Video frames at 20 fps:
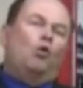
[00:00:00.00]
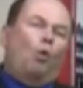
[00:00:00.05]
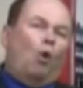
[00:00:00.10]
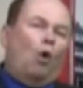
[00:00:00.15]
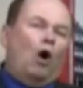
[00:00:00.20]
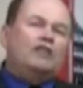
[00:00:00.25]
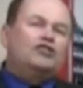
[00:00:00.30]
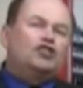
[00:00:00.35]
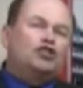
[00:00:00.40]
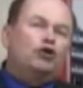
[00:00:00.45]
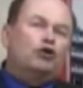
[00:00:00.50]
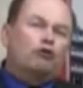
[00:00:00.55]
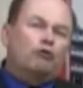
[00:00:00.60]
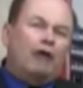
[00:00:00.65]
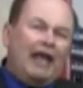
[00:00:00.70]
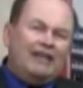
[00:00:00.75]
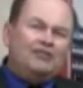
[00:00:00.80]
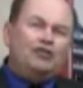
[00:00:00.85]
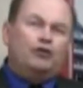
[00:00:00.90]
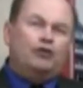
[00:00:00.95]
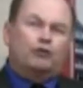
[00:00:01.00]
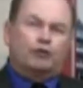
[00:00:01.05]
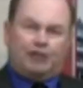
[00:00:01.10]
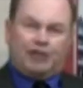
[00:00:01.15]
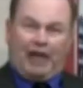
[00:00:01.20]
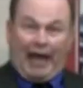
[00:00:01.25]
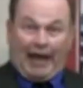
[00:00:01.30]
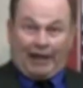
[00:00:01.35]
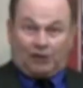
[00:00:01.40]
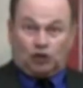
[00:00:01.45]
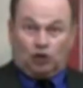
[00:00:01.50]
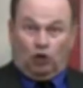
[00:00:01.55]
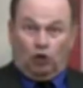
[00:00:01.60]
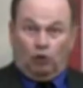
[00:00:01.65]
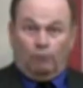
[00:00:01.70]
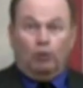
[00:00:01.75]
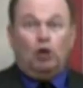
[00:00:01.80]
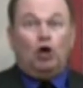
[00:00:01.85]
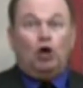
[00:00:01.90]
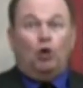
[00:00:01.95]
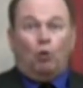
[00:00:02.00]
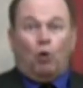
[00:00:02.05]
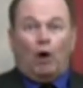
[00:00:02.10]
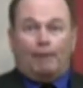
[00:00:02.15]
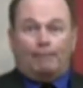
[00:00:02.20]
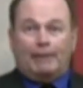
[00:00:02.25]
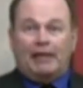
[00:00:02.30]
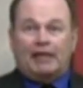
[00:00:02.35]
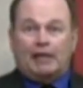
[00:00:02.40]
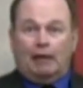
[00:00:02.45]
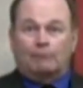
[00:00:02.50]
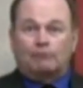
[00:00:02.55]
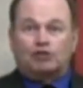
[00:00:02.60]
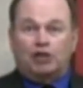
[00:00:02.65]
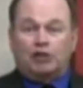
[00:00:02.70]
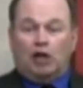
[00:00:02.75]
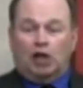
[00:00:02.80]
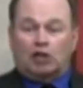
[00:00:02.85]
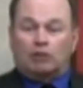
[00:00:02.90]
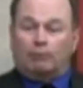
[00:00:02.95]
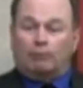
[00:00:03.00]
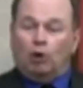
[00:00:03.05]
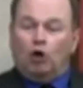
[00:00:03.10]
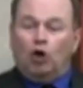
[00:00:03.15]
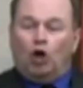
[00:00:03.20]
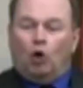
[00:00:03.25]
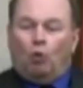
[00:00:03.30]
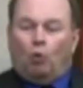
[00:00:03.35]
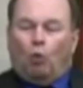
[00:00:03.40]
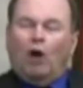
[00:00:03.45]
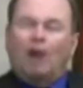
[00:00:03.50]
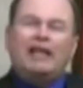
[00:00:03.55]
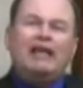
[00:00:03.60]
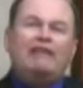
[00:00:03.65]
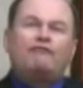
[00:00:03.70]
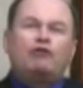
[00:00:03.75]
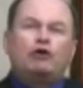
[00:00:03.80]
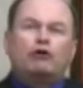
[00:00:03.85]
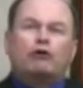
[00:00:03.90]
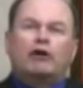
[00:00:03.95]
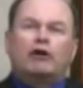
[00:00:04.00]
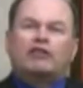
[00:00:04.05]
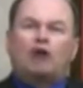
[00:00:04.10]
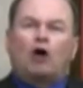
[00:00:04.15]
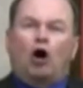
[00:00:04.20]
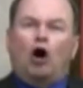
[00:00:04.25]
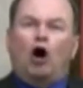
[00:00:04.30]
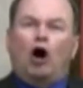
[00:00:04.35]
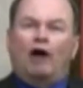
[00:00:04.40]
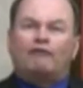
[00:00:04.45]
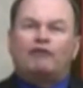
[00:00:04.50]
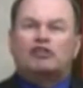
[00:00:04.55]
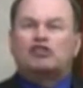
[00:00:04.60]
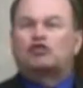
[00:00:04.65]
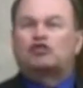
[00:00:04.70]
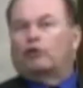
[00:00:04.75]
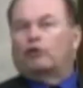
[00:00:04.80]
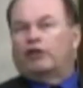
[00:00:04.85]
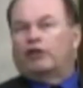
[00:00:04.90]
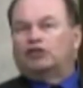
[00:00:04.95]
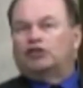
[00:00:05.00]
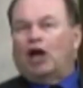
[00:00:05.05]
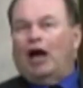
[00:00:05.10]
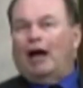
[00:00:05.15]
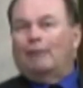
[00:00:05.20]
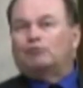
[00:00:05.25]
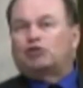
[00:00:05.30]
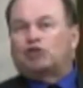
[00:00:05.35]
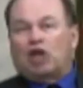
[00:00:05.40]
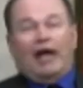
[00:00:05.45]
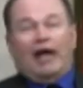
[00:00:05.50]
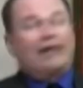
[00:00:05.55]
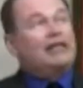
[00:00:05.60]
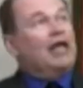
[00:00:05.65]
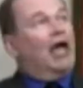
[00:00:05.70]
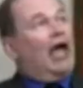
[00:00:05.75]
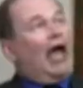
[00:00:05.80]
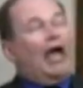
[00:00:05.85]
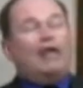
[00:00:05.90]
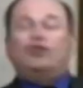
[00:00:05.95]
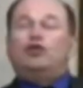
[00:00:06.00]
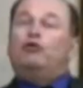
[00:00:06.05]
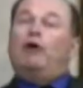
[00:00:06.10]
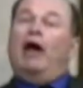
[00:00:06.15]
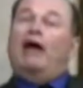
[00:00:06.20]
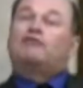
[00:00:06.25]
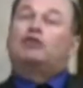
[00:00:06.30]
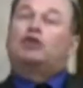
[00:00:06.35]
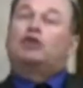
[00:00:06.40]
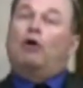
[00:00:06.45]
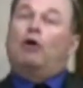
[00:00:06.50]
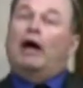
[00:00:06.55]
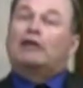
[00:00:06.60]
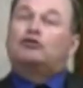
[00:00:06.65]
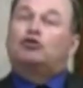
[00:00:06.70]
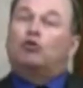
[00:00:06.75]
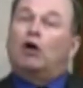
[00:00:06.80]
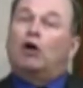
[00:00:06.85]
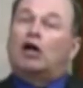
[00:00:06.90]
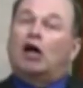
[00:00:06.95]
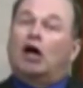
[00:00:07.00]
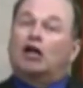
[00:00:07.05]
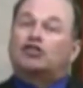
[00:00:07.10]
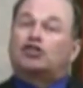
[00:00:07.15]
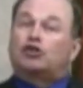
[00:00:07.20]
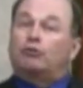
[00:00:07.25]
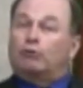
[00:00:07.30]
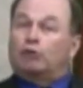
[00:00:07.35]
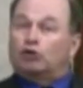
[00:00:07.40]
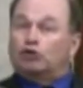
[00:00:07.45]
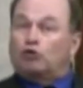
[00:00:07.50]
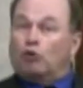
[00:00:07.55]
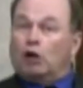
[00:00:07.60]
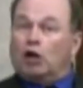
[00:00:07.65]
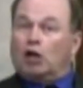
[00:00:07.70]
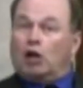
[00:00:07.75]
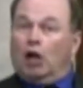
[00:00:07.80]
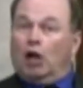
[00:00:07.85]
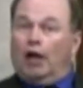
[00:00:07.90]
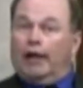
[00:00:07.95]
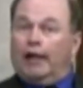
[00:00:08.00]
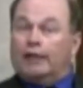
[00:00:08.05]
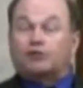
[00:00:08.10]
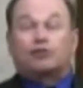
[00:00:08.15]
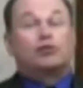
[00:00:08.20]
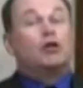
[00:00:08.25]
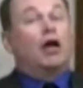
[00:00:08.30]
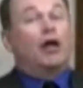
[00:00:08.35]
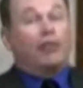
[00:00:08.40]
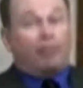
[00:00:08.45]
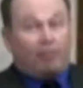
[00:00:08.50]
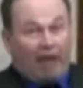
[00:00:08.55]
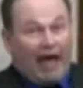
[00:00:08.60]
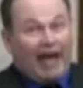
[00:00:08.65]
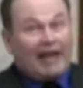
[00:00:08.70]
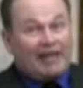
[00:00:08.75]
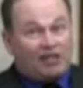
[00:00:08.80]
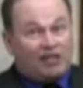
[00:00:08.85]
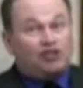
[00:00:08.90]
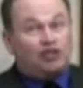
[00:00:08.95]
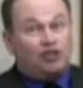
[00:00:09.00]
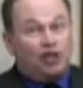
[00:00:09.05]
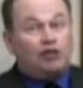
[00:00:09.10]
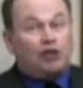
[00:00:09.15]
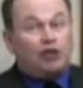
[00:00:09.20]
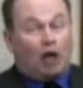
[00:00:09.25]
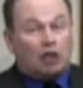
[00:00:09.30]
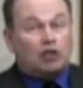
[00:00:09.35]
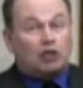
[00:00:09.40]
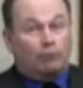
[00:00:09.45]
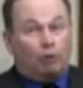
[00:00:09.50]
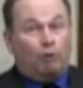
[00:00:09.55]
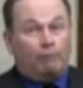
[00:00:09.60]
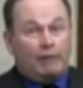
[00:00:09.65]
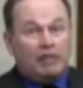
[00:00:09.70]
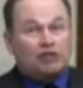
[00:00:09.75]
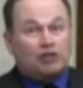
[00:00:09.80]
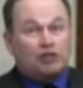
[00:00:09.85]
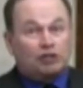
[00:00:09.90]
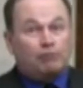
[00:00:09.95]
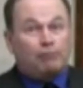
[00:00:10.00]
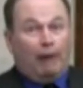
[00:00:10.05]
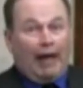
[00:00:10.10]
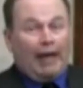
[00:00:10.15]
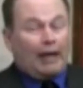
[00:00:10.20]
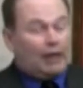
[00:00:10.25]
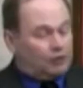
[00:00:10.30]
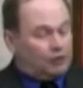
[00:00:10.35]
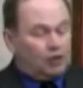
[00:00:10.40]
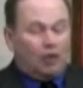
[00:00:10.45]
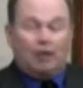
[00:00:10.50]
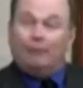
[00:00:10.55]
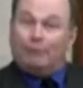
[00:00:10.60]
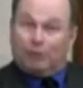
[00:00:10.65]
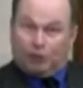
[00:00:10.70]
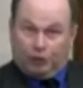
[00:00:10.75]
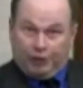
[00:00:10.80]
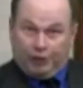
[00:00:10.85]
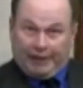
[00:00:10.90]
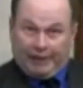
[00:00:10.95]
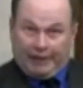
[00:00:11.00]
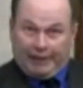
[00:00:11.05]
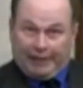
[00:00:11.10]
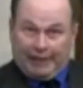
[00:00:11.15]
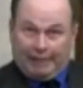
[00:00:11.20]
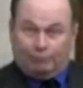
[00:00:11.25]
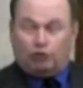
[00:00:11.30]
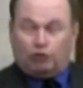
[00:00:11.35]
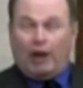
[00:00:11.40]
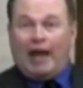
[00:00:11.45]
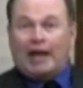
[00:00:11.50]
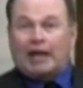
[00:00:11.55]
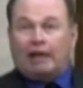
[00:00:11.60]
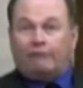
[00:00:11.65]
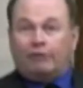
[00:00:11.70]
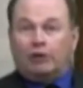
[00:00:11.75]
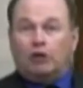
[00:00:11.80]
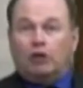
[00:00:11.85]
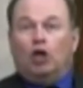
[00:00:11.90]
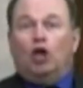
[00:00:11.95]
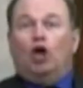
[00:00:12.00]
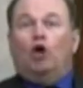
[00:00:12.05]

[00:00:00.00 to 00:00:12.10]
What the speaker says: Once you're at your tax home, what becomes deductible? What if you're at the office or the job site and you have to go out to a customer's or a client's? That is deductible business mileage, but you need to keep track of it.